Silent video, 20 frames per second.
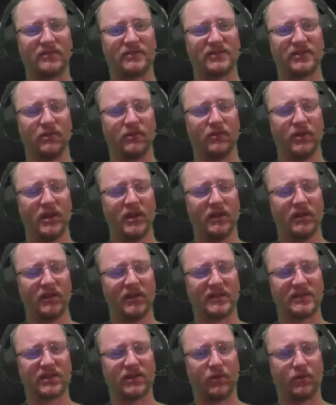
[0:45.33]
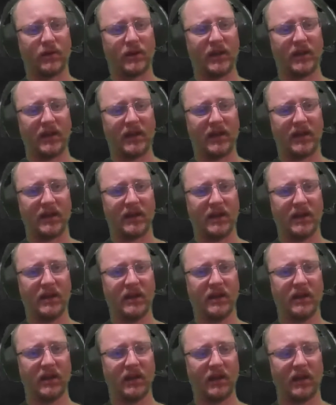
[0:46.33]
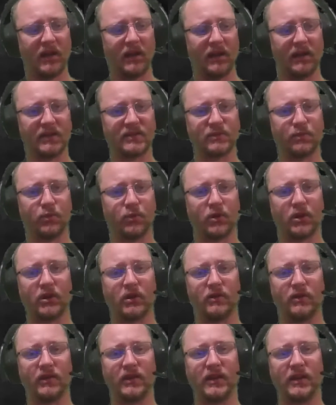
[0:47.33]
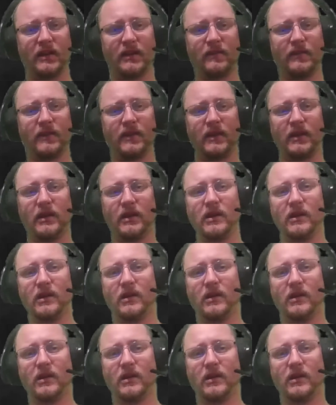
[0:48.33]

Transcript: So let's go ahead and let's work on getting the